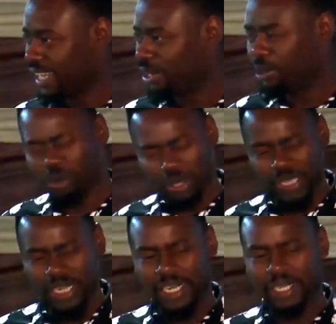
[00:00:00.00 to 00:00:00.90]
I don't know where
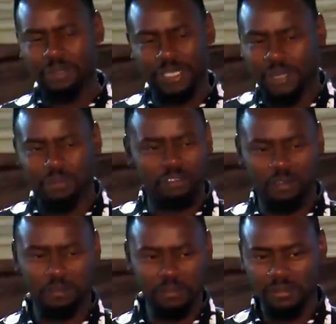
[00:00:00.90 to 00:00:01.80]
that rain was coming
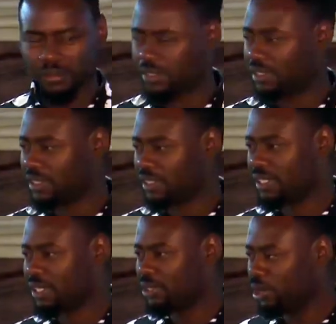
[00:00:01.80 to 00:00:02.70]
from.
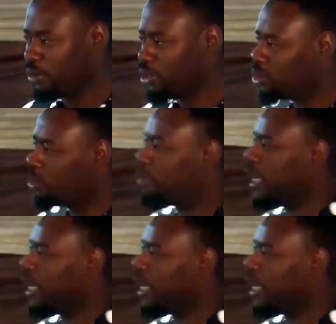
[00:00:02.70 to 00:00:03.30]
You know, we took